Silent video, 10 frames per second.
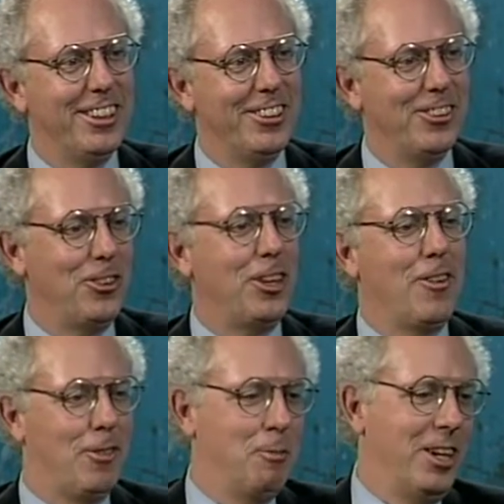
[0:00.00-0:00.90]
So you come
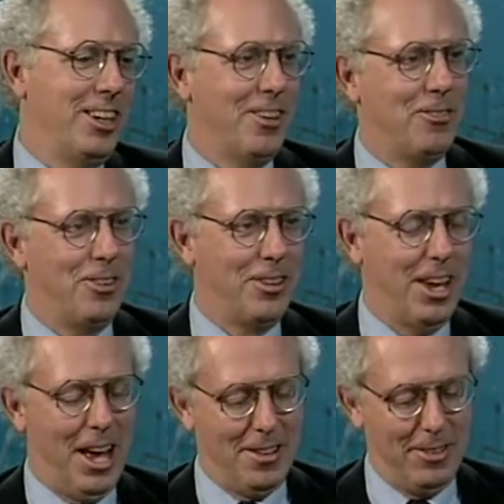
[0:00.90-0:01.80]
from many different
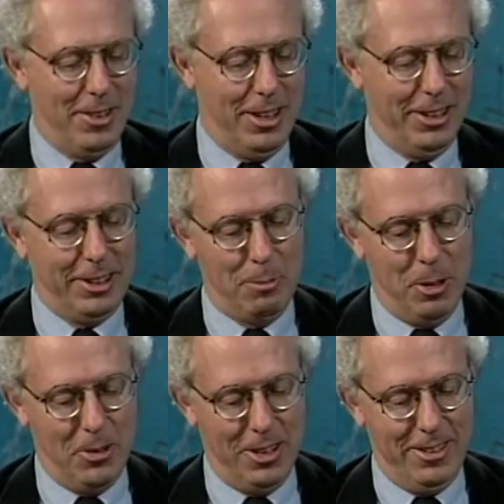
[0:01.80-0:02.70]
as, uh,
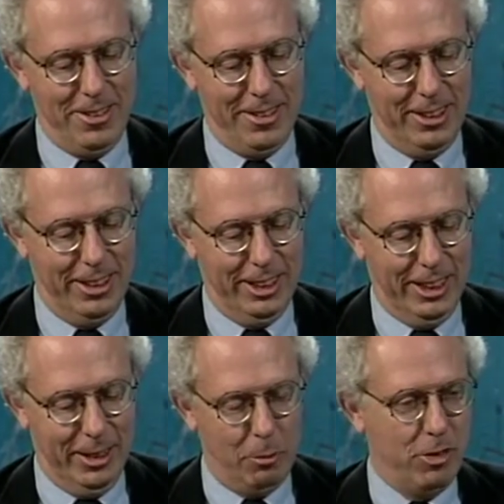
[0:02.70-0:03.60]
components and
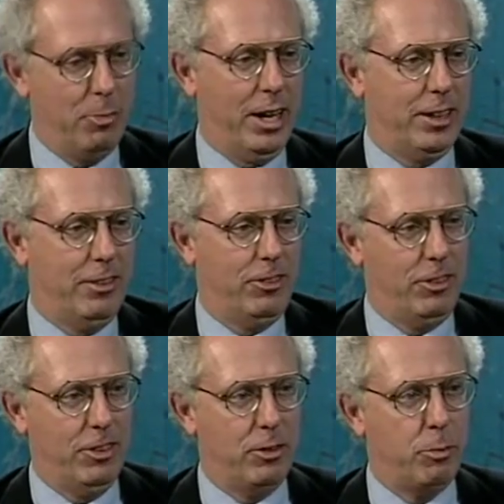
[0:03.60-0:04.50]
prospectus
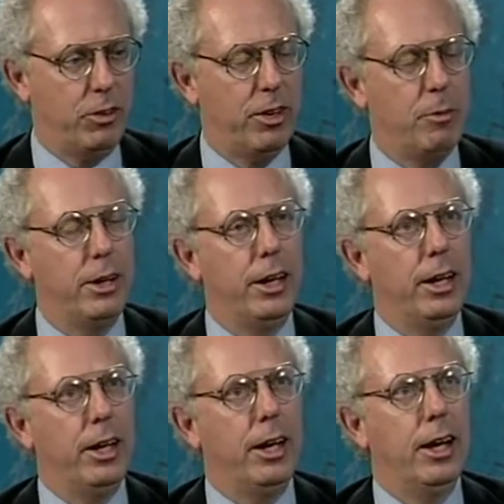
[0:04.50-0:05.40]
to this program. That's
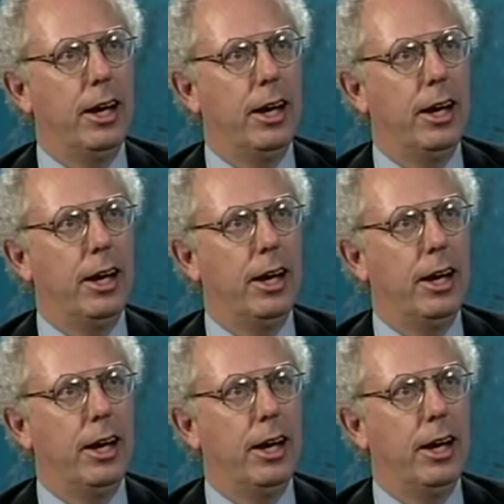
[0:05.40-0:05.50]
right.